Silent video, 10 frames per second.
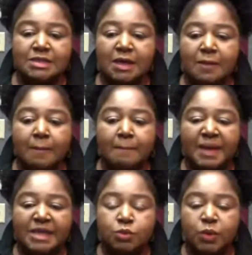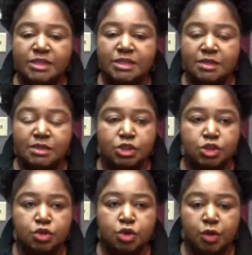The best way to condition
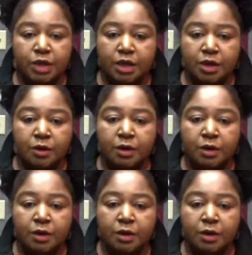your hair